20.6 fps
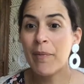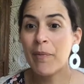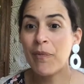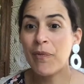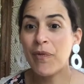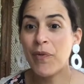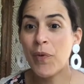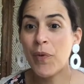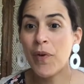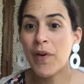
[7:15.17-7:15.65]

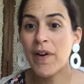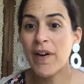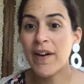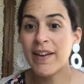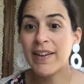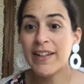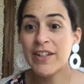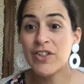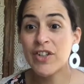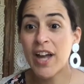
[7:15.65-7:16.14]
For
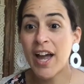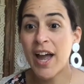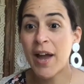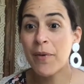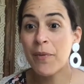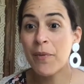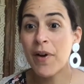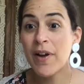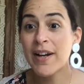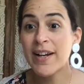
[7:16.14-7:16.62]
Alicia, I
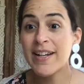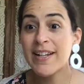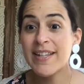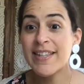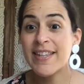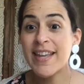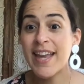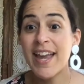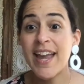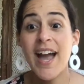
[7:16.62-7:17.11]
wanted to
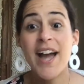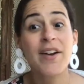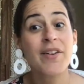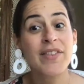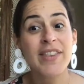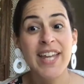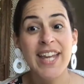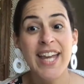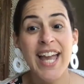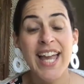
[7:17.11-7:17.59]
say, I don't
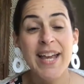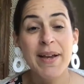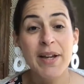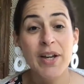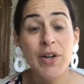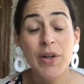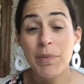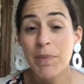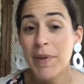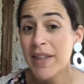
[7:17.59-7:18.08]
think it
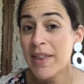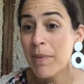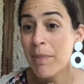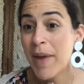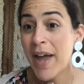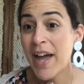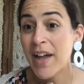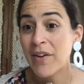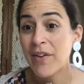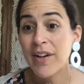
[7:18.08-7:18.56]
could be the
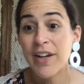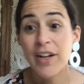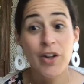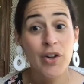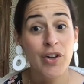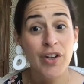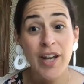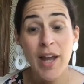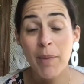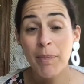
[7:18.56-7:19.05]
pattern. It
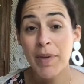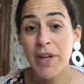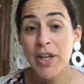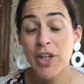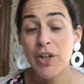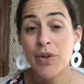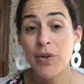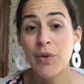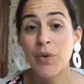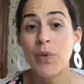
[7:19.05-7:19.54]
could not be
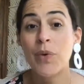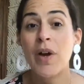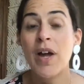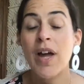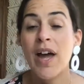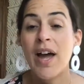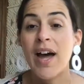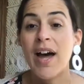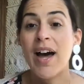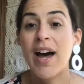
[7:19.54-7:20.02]
you.
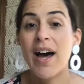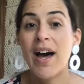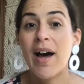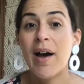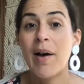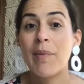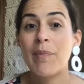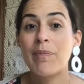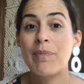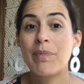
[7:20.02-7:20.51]

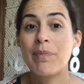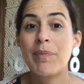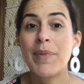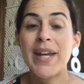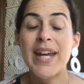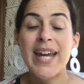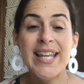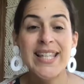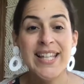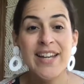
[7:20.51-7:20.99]

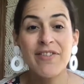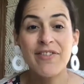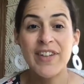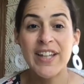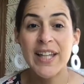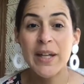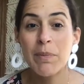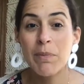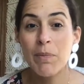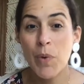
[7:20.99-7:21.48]
Because I feel
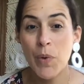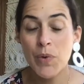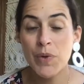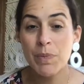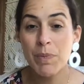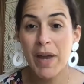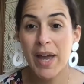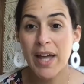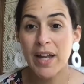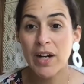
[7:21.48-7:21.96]
like most
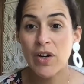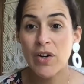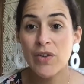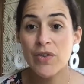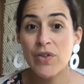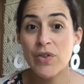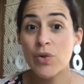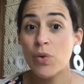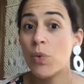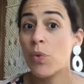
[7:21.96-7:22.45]

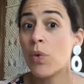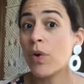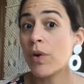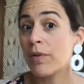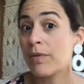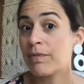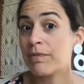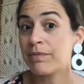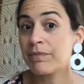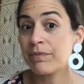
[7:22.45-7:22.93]
patterns,
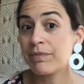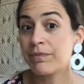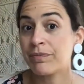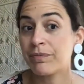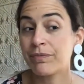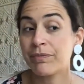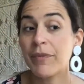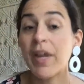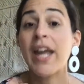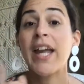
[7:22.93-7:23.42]
or
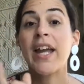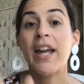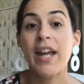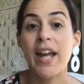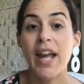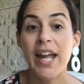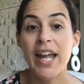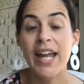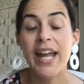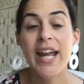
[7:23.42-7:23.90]

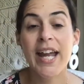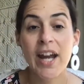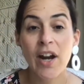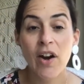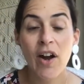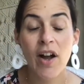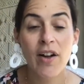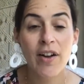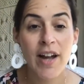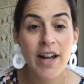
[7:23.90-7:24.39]
here,
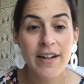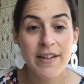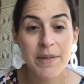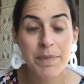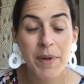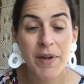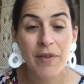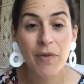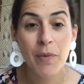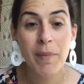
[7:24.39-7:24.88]
I'll kind of
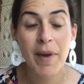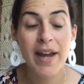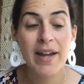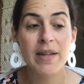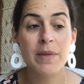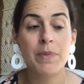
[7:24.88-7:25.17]
speak from my